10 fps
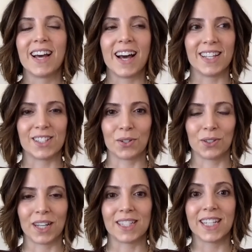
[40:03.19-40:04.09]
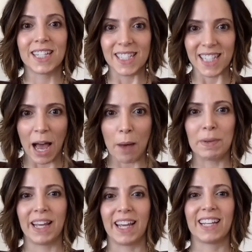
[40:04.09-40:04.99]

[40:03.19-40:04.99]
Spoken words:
has told us, it is happening.